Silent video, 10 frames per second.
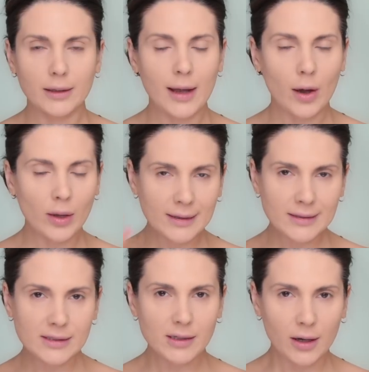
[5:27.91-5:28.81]
Now
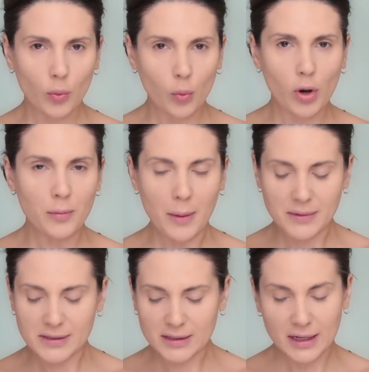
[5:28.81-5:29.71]
let's warm up
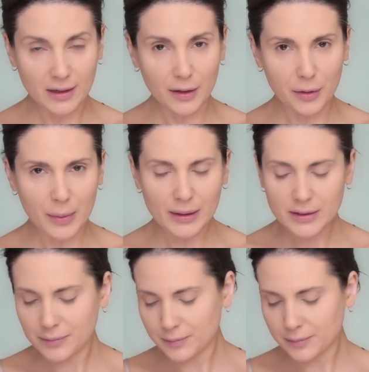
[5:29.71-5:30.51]
the skin a little bit.